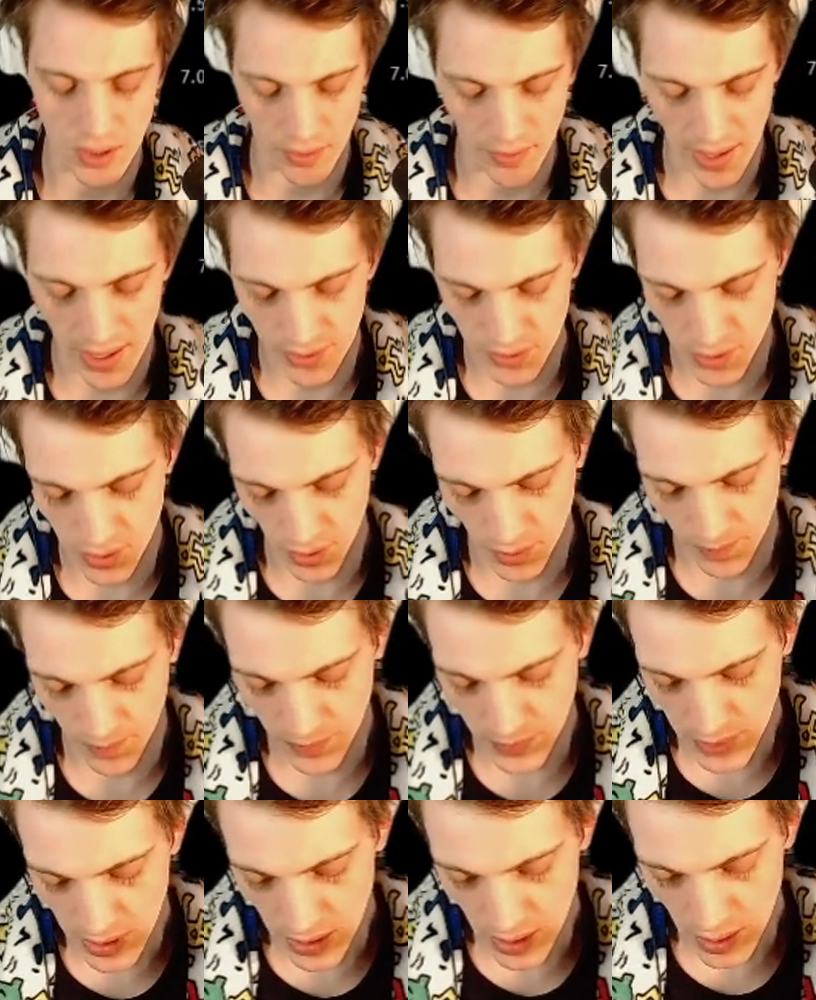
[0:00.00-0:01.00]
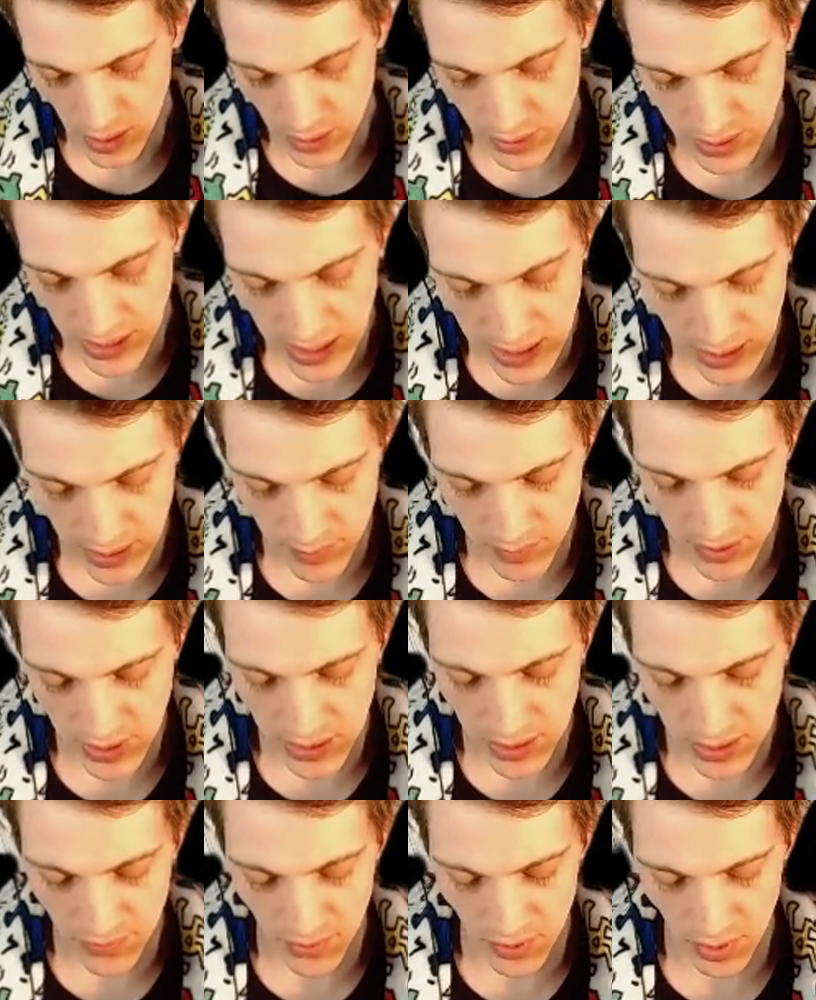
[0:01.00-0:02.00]
on that. So, damn,
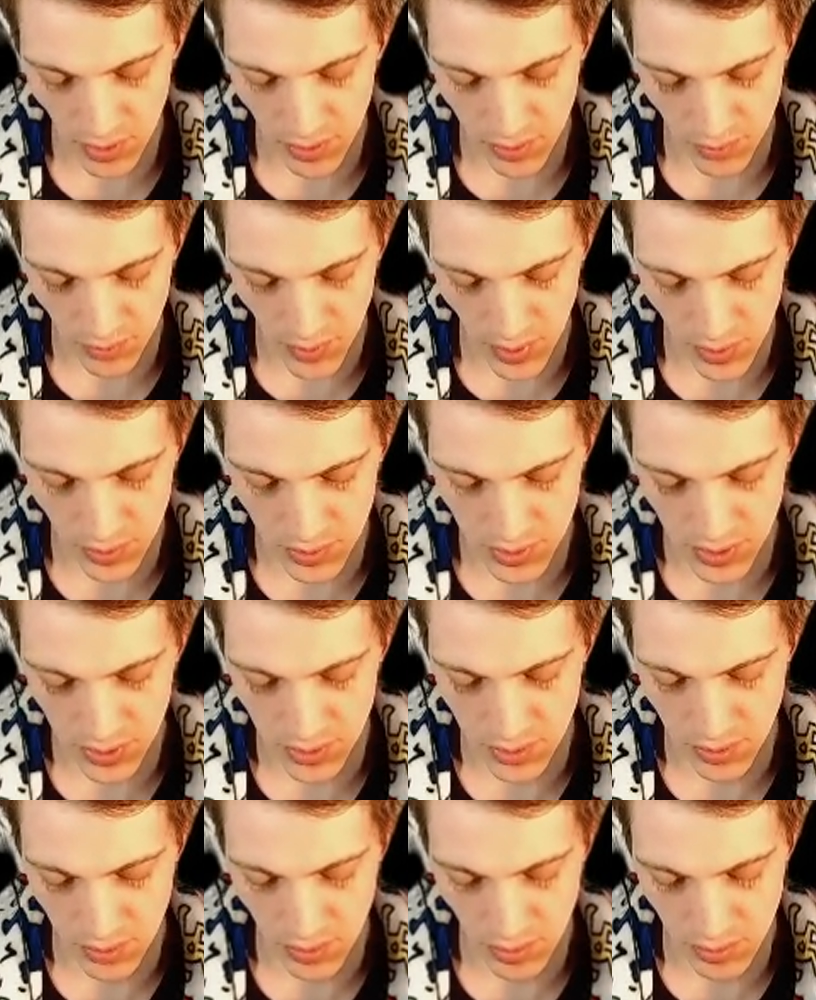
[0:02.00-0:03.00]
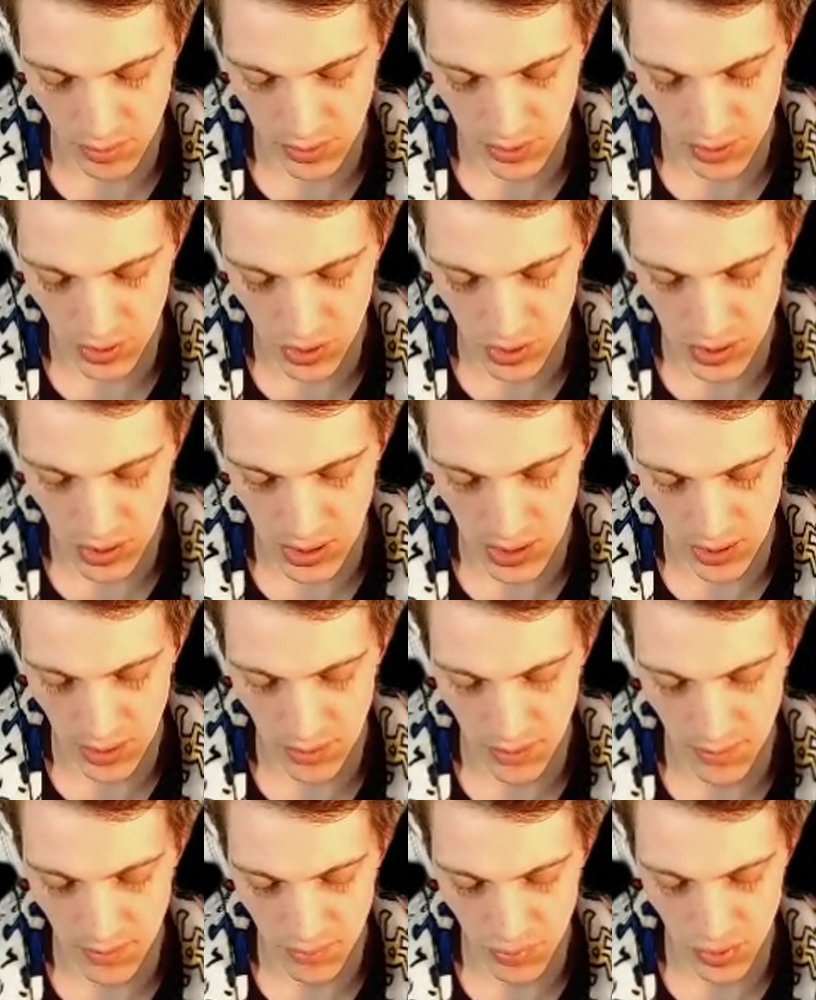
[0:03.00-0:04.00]
thank you for all the roses, dude. Holy shit,
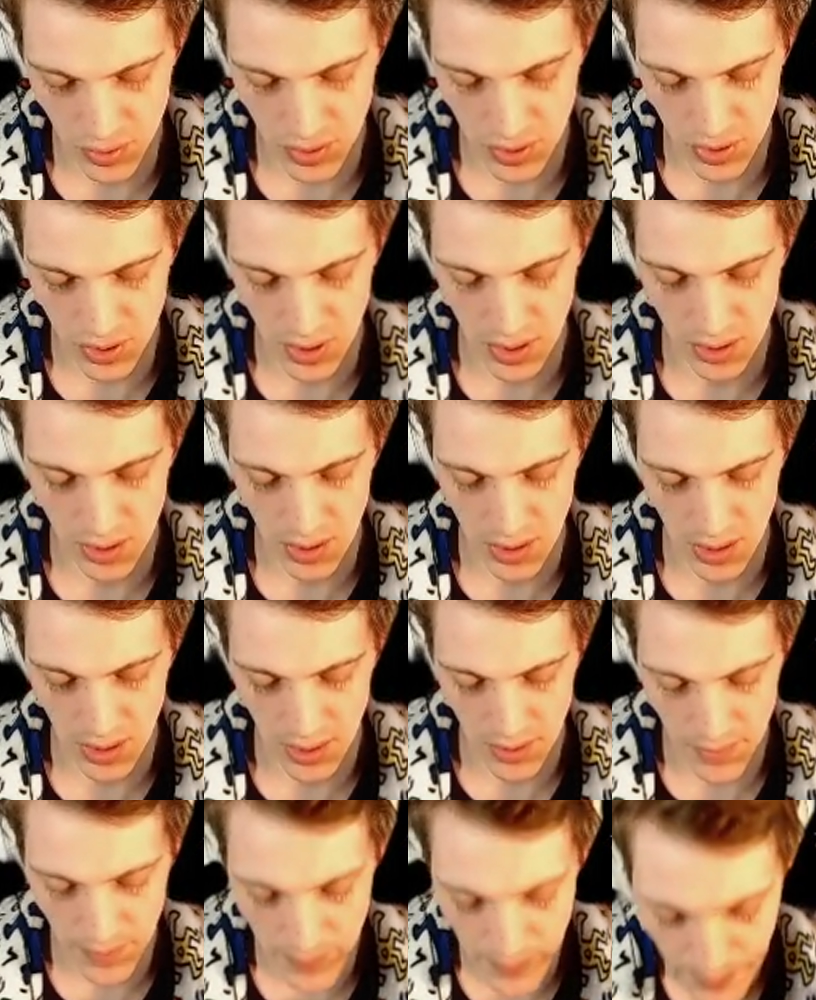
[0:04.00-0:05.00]
appreciate that.